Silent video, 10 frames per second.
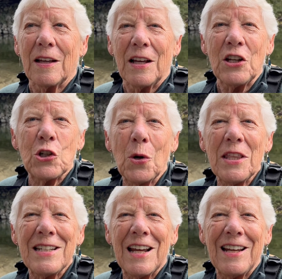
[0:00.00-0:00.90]
Enjoy
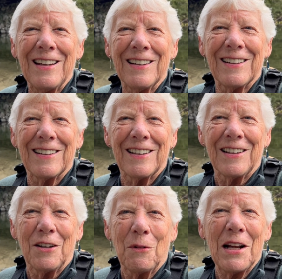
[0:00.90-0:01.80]
the day.
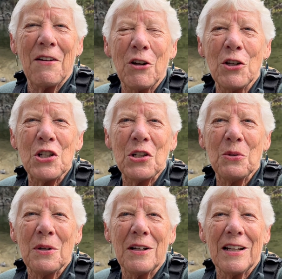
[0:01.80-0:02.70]
Whatever you
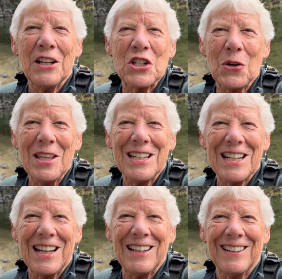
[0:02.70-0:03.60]
do, enjoy the day.